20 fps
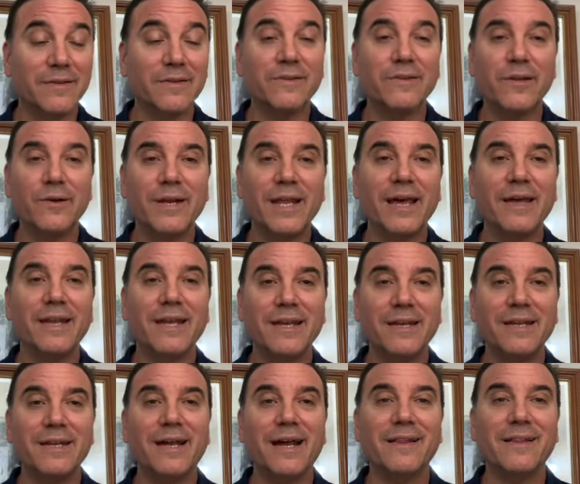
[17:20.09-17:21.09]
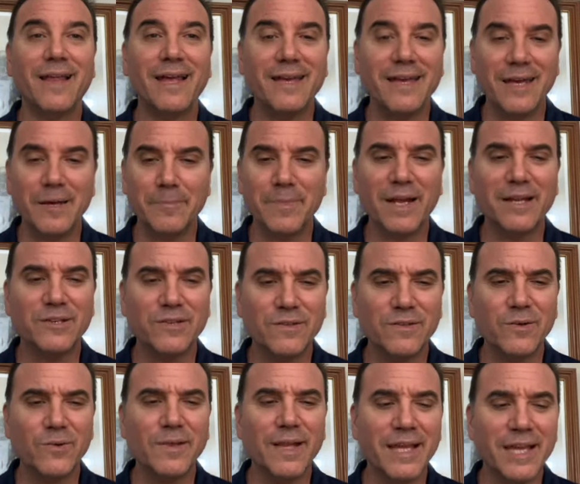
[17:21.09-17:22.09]
And Slow Down Andy, I like him, but I just
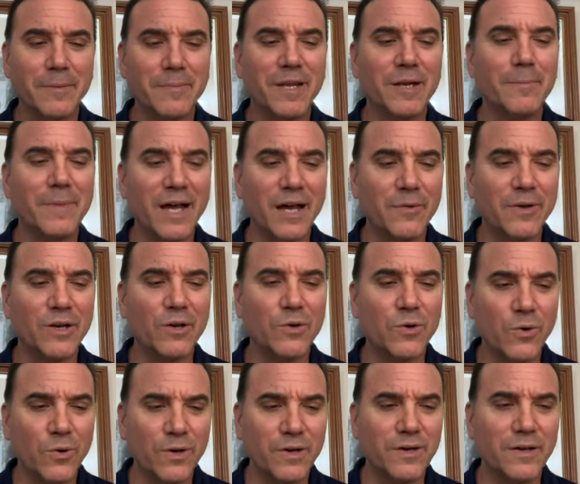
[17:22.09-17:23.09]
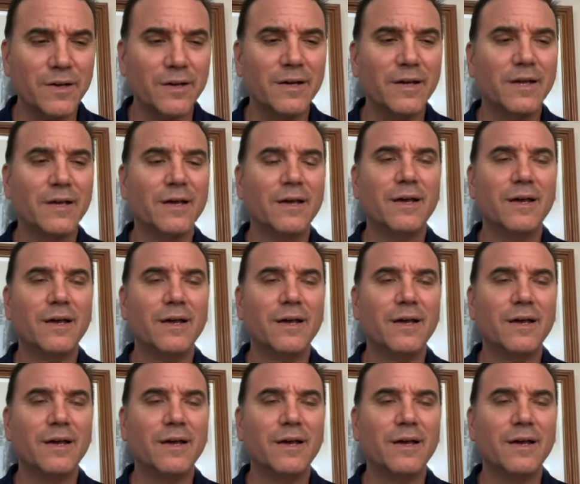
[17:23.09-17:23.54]
don't like him at a mile and a quarter.